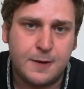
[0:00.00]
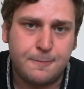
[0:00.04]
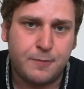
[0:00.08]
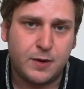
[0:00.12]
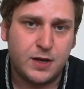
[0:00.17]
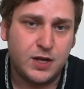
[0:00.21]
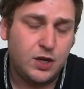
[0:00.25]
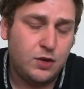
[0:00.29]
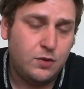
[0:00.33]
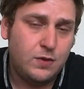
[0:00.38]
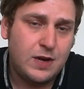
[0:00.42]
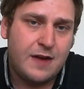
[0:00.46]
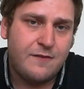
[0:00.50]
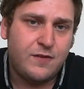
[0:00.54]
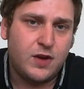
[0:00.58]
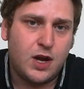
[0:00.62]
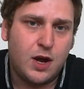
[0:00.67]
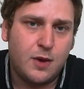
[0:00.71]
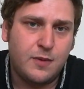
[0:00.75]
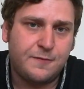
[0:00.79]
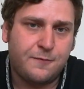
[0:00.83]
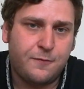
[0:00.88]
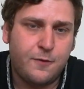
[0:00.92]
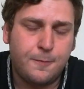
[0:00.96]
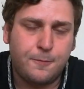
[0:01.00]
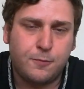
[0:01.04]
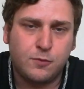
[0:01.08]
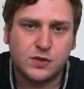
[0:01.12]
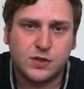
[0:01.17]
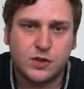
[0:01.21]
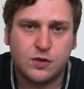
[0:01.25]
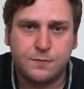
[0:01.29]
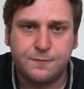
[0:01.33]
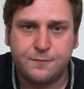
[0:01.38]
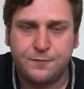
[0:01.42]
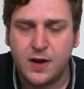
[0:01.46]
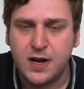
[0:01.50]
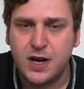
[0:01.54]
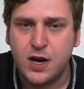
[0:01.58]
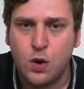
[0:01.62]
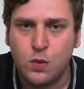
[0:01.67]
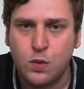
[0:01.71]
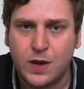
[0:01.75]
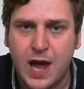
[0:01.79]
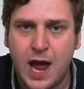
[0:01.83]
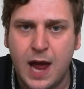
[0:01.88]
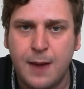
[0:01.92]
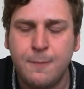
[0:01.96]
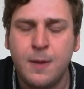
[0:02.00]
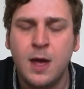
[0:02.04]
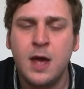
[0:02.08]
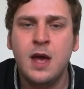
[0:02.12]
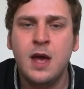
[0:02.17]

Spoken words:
But you never know. Football's a funny old game.